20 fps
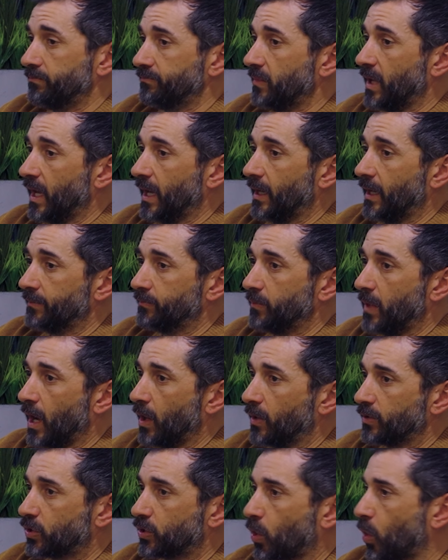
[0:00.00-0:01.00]

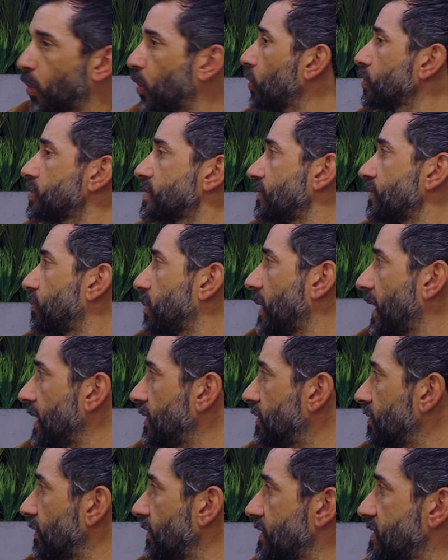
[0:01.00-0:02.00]
a course you've played
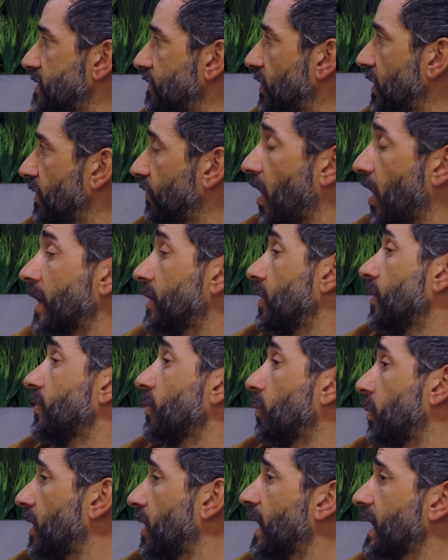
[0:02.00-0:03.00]
the rest of your life. I know that
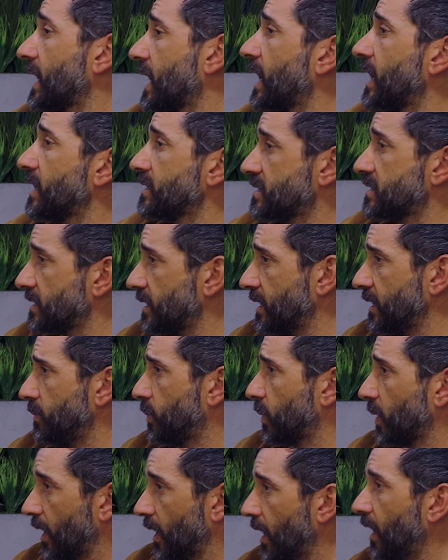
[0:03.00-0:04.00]
when I can't sleep,
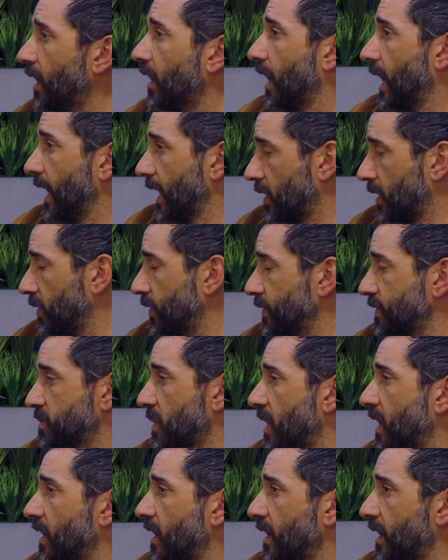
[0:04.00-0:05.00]
I close
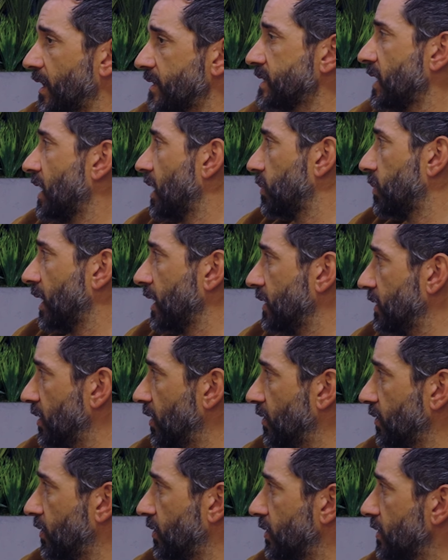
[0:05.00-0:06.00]
my eyes and I play the
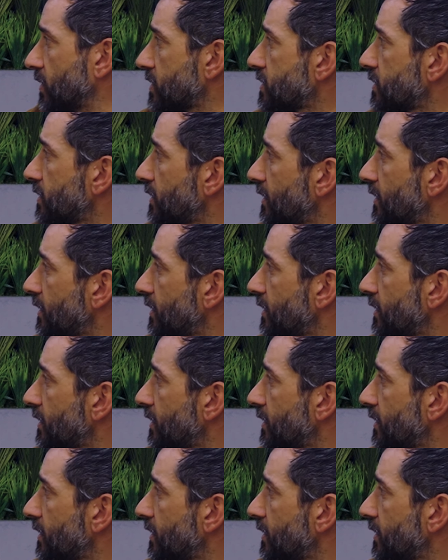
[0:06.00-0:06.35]
old course.